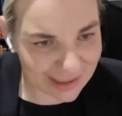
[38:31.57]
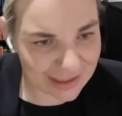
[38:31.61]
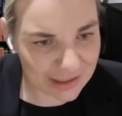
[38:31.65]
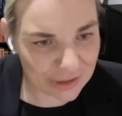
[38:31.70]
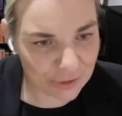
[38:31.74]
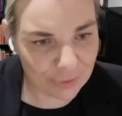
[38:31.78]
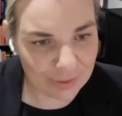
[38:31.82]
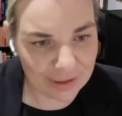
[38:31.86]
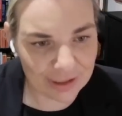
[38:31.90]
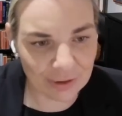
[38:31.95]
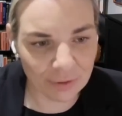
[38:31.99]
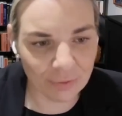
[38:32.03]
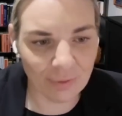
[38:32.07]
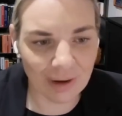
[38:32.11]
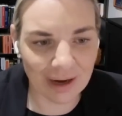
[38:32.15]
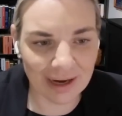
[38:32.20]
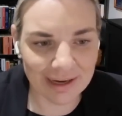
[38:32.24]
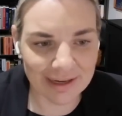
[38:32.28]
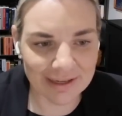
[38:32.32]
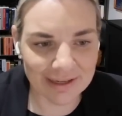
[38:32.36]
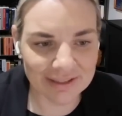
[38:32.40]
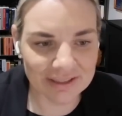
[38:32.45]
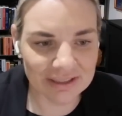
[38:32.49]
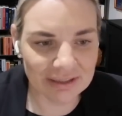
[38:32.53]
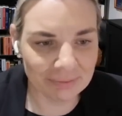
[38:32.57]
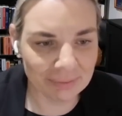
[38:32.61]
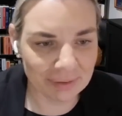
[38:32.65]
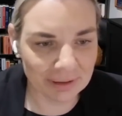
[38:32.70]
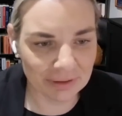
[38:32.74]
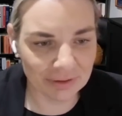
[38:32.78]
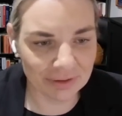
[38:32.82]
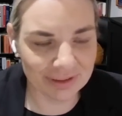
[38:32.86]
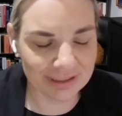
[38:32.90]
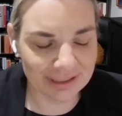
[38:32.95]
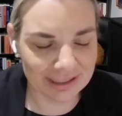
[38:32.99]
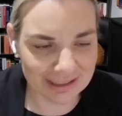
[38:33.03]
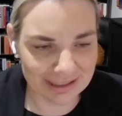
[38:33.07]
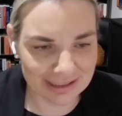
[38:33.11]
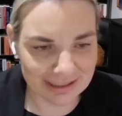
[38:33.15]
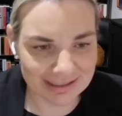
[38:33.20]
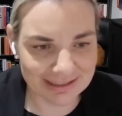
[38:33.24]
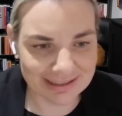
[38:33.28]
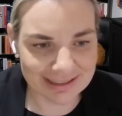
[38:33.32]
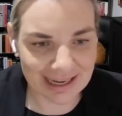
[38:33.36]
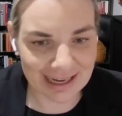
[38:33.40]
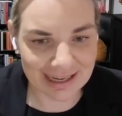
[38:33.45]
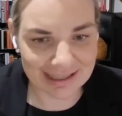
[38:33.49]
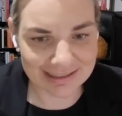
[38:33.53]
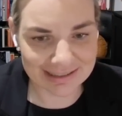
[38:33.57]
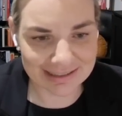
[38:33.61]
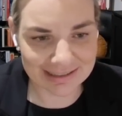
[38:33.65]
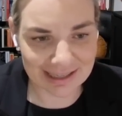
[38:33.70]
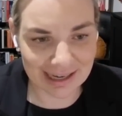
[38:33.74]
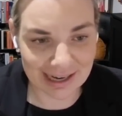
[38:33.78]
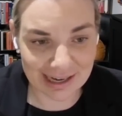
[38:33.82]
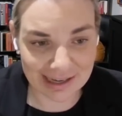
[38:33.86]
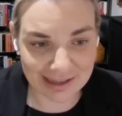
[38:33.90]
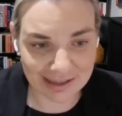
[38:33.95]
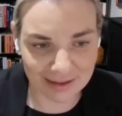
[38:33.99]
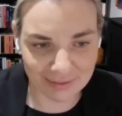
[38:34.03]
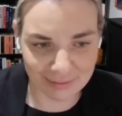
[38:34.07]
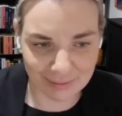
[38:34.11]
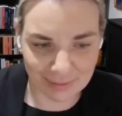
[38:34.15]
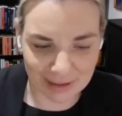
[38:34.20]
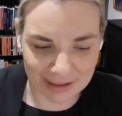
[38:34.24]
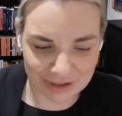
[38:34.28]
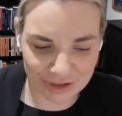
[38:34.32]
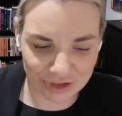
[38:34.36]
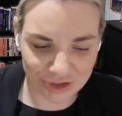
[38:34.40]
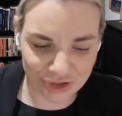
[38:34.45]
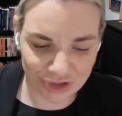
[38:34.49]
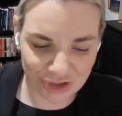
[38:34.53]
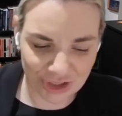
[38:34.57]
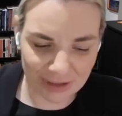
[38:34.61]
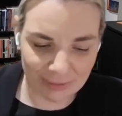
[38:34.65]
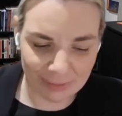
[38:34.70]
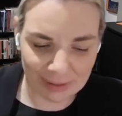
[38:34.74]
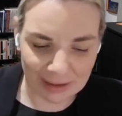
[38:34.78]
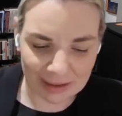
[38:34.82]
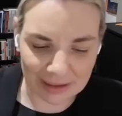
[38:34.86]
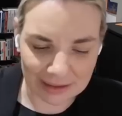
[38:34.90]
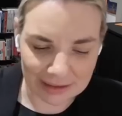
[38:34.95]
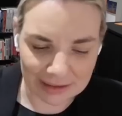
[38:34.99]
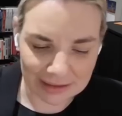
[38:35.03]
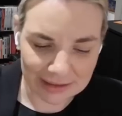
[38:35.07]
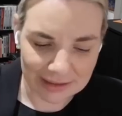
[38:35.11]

quicker ways to build things at scale and much cheaper.